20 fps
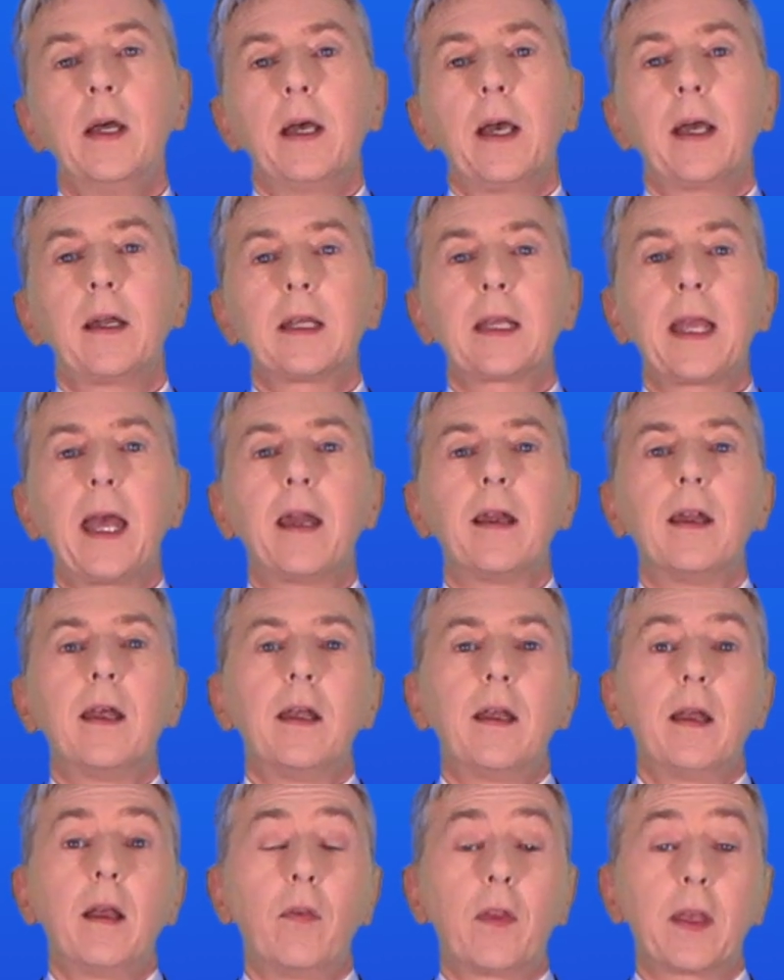And again,
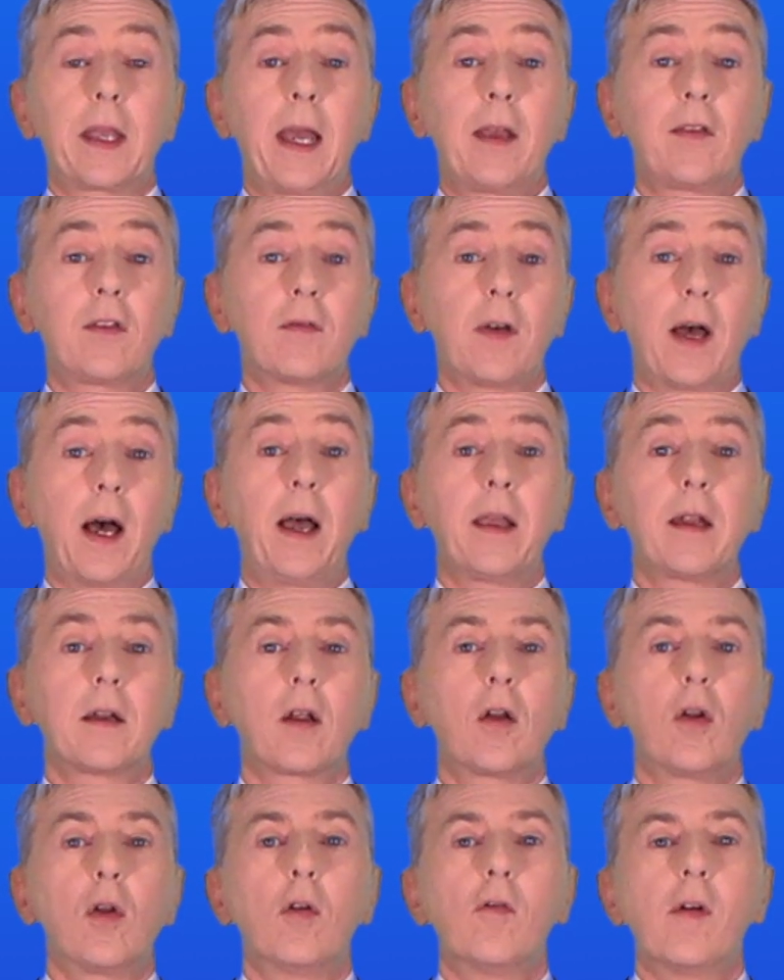in the case of iron
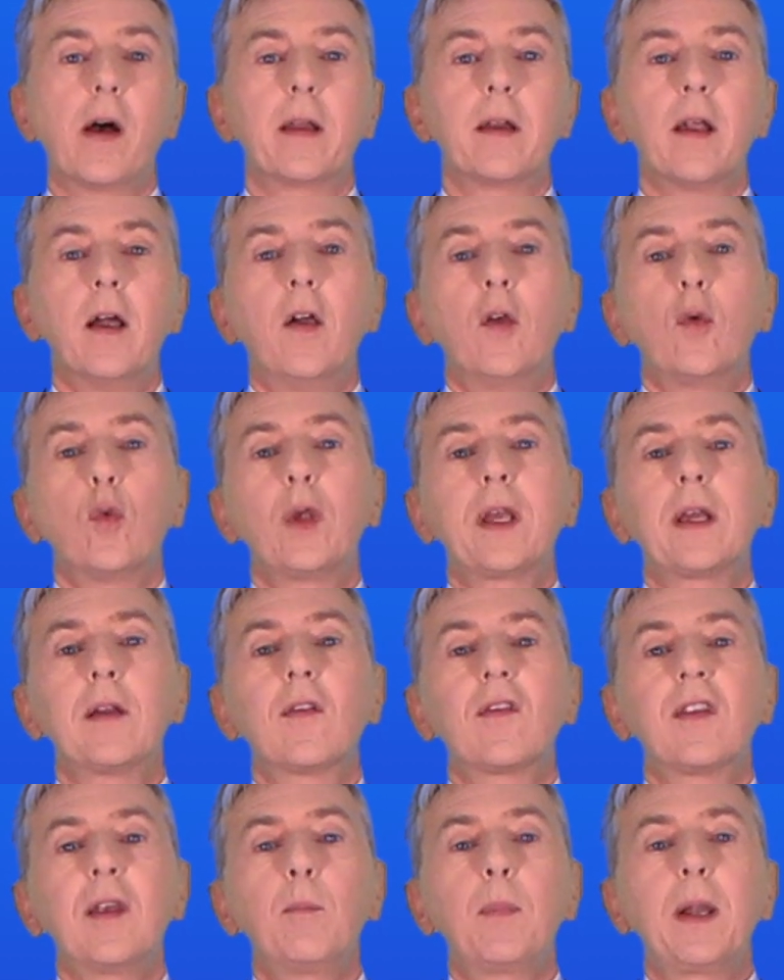chloride, we can
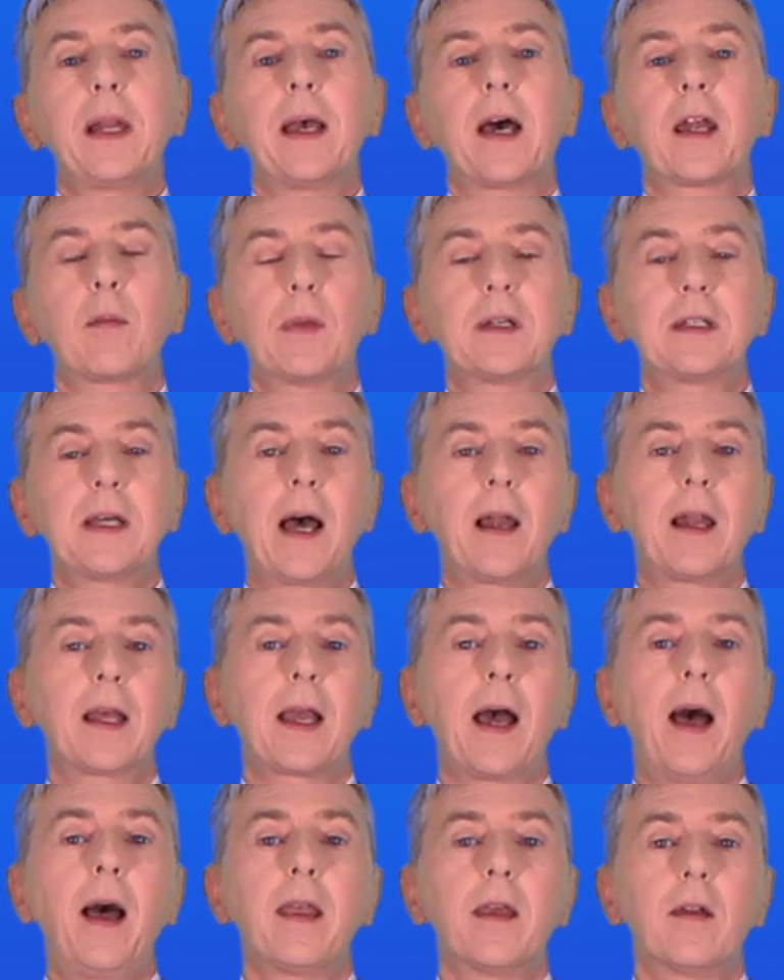simply add
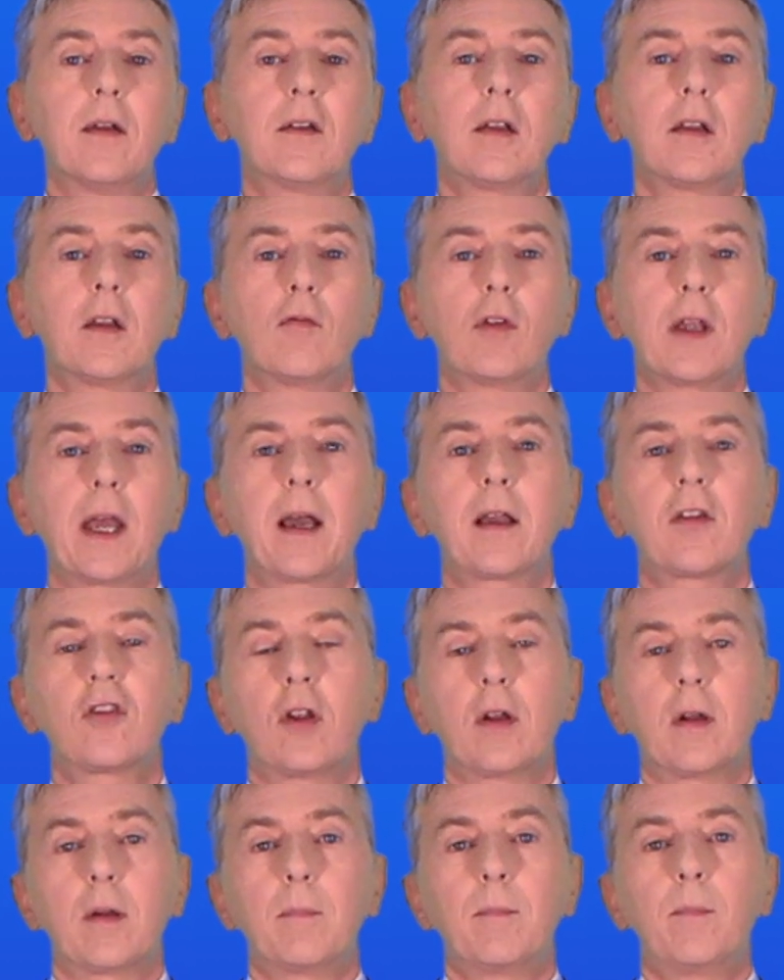metallic iron to the
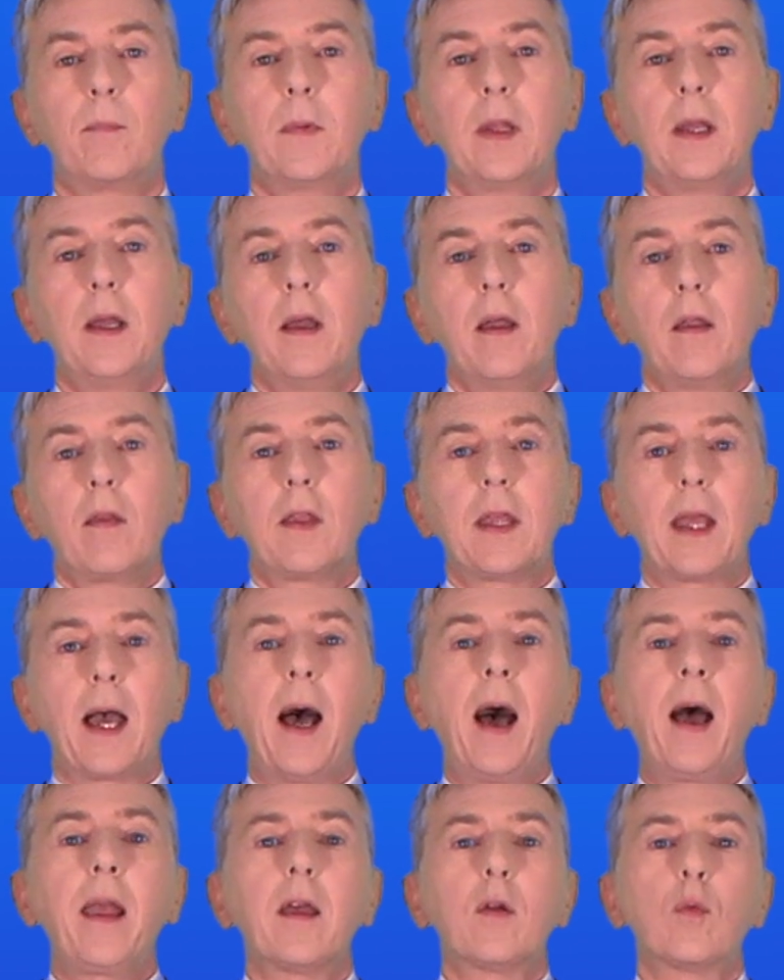reaction. The
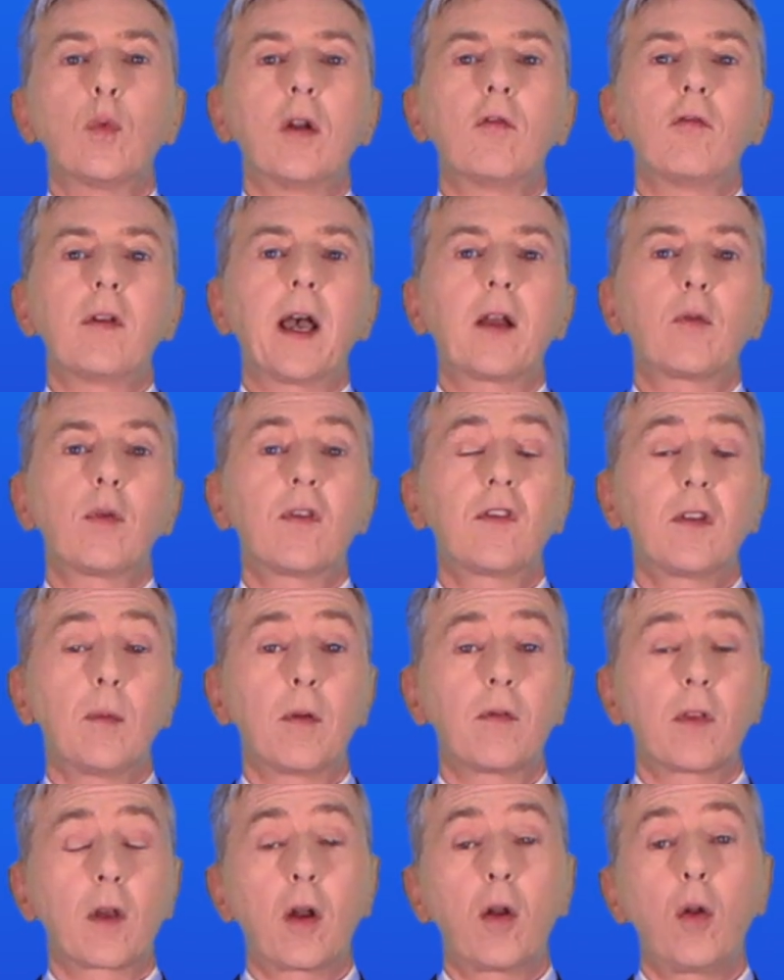iron will react with some
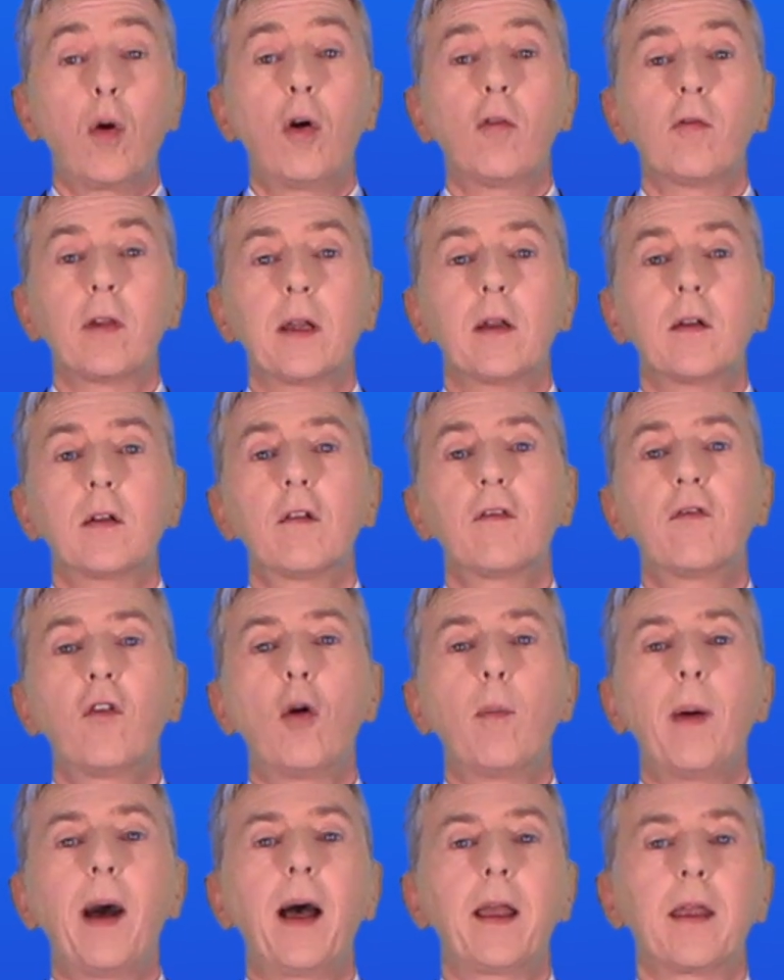of the chlorine to
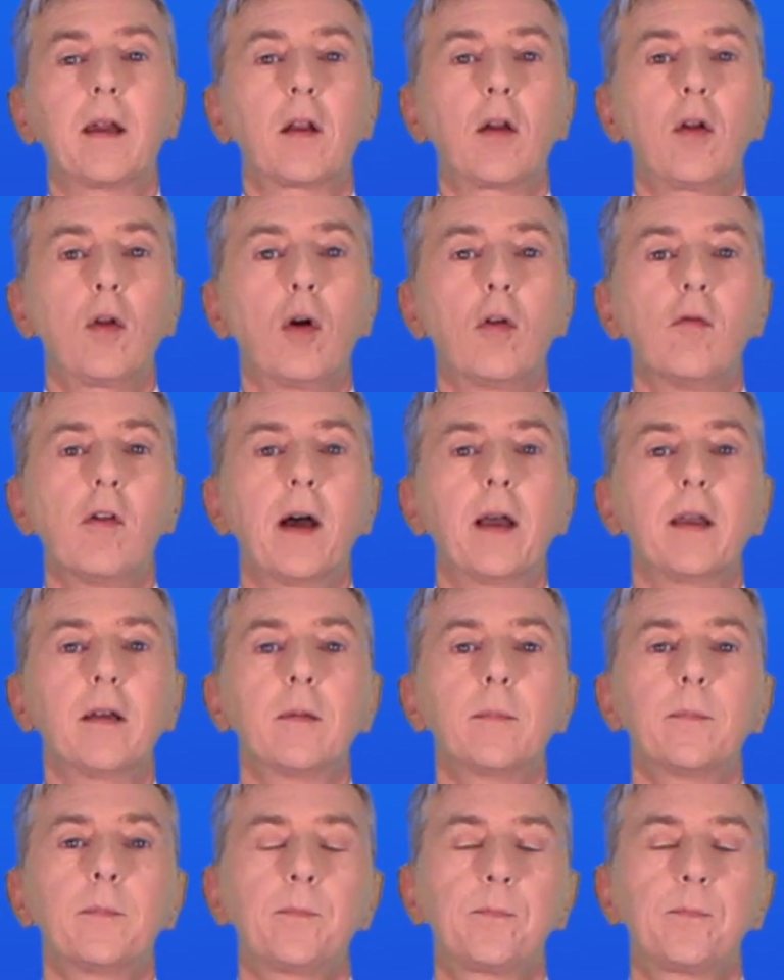form iron chloride.